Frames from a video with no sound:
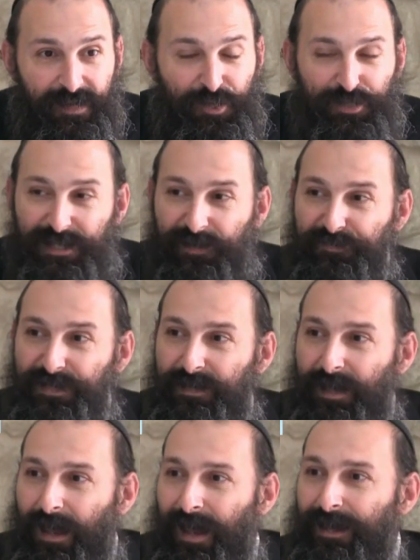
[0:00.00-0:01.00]
Yosef
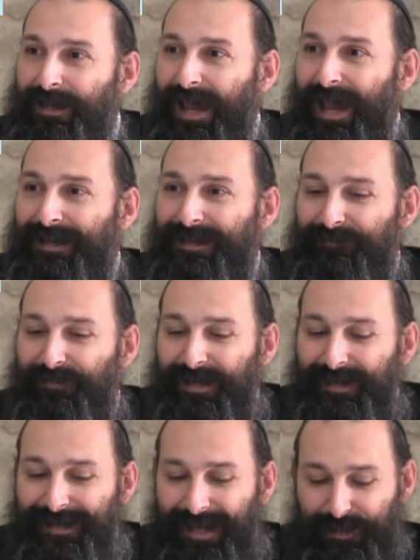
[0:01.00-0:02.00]
said, I can't
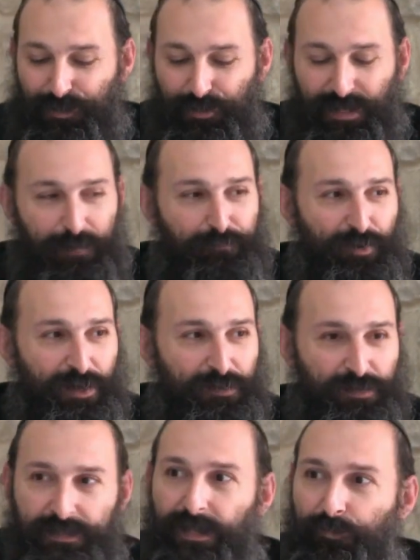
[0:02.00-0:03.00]
even get to that
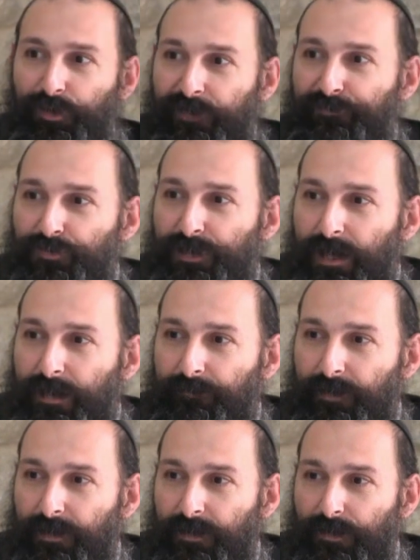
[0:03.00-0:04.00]
point because then I'm going to have to tell
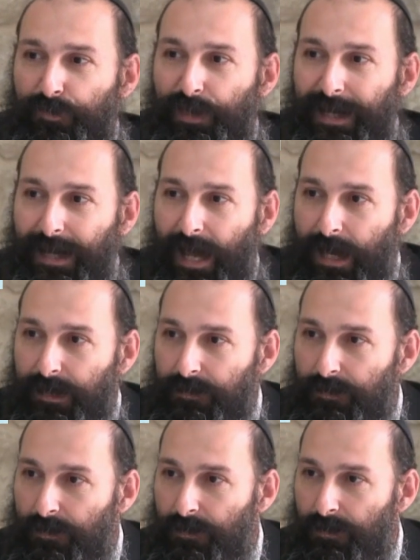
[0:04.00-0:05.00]
him. They lied.
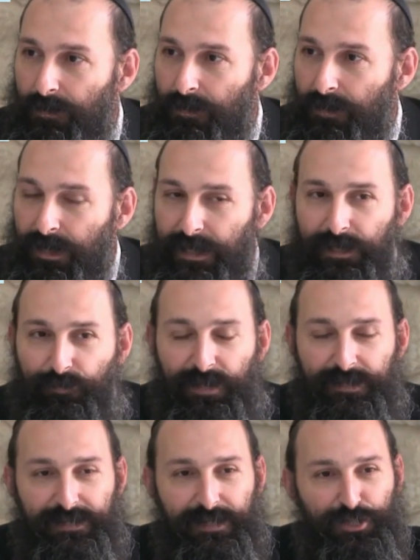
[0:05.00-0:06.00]
He didn't
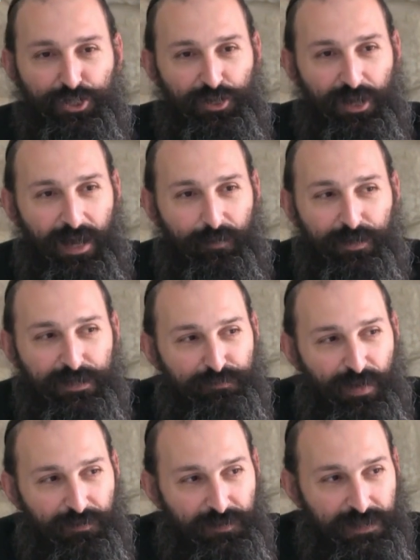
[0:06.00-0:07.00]
want to say Lashon Hara about his
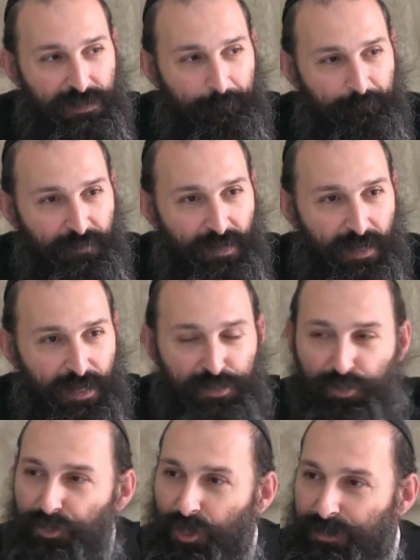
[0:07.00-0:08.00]
brothers.
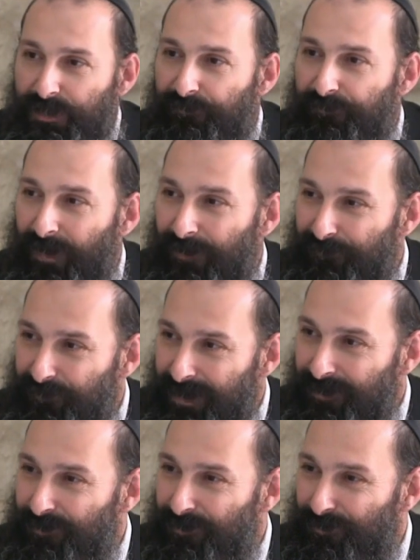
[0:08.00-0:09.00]
So Yosef
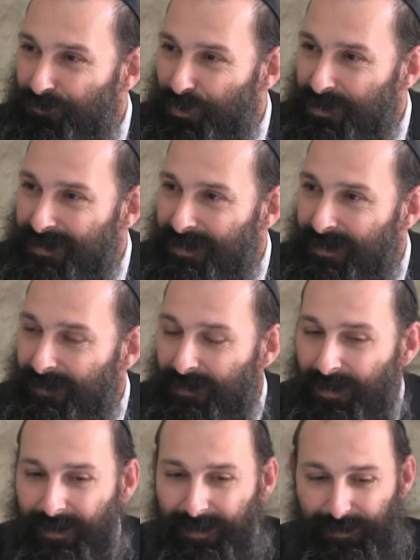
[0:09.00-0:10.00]
Avinu
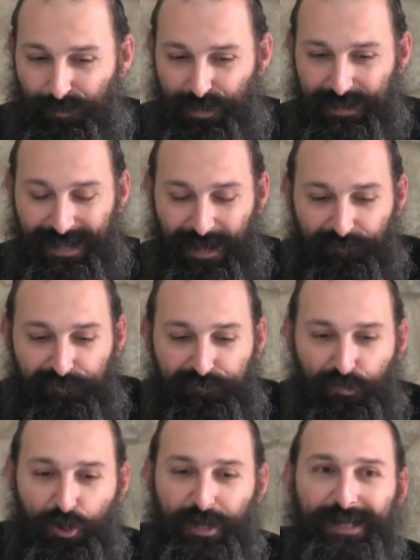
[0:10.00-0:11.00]
was
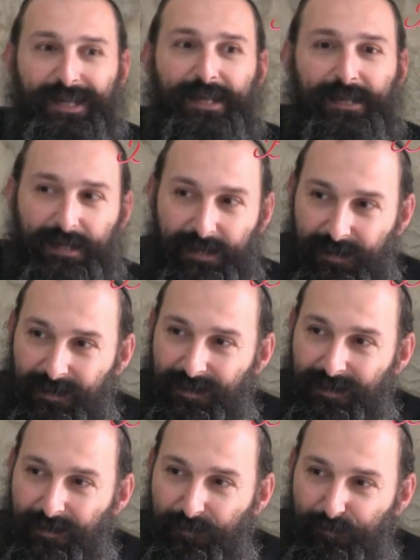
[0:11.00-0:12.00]
avoiding
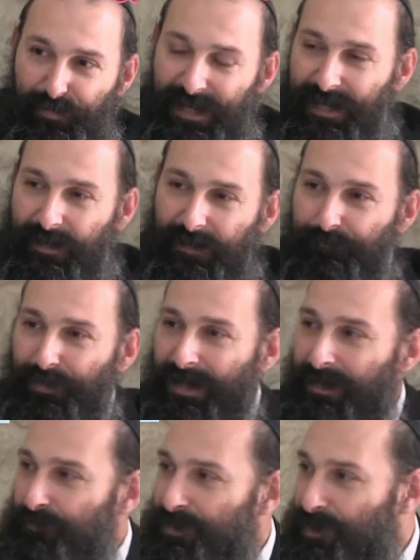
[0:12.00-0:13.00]
being
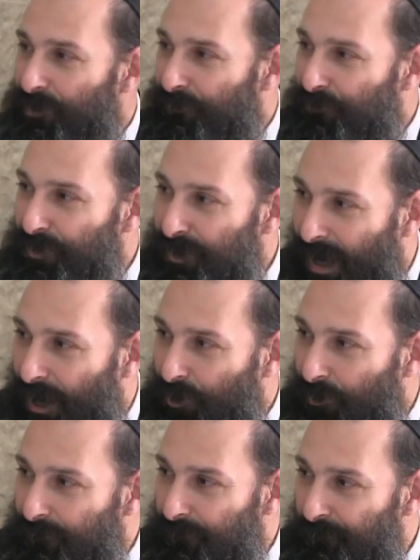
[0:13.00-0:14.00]
by himself with
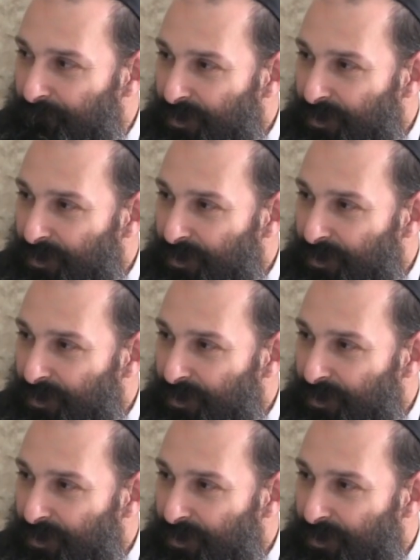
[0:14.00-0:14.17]
Yaakov,